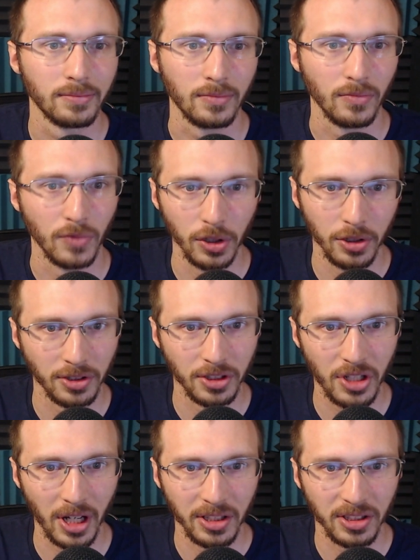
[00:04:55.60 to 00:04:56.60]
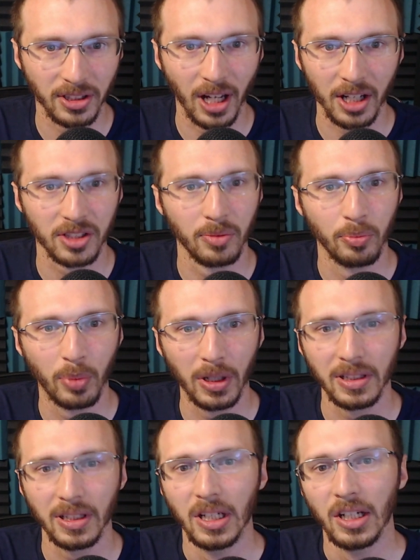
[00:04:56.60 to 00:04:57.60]
really hurt the Chinese stocks.
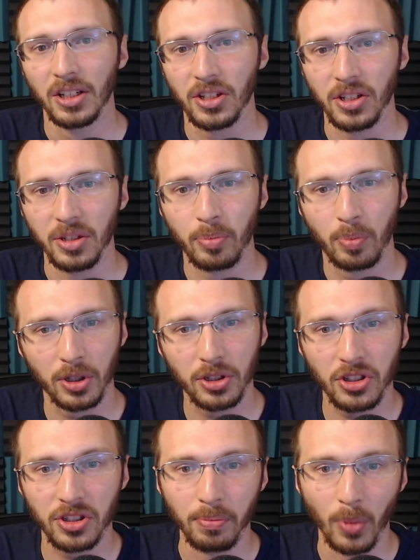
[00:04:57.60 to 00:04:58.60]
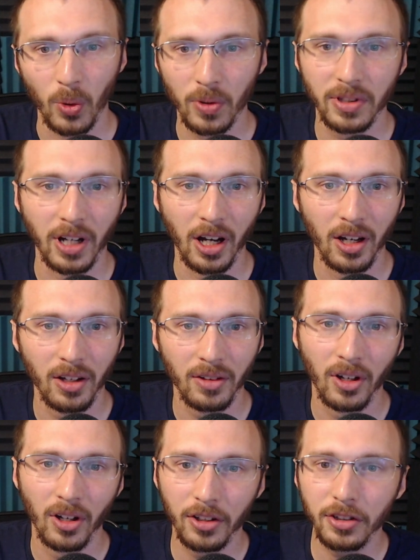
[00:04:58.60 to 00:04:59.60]
But she purchased more than
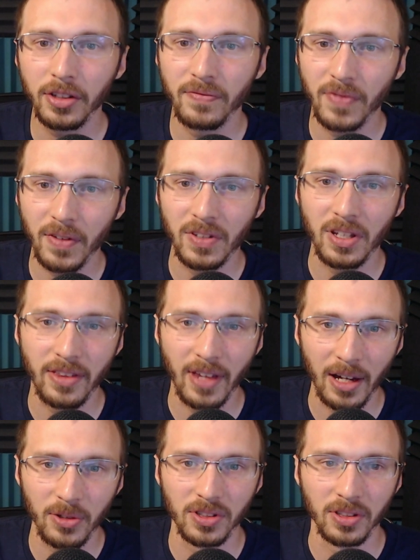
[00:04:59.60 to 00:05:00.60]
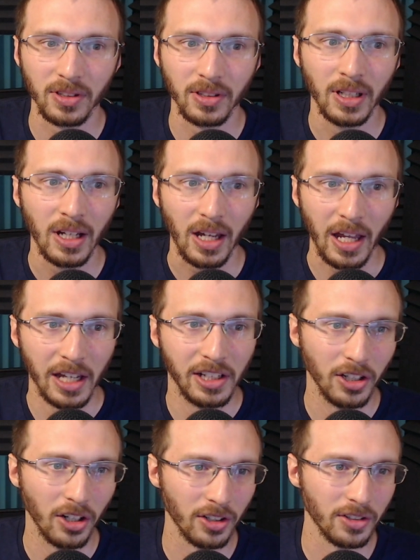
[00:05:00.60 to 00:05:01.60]
150,000
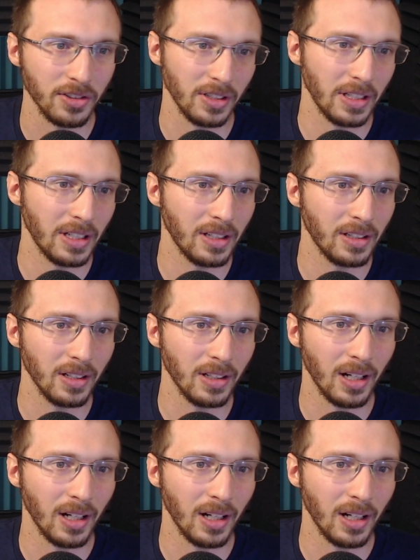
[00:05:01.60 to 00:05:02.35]
ADRs in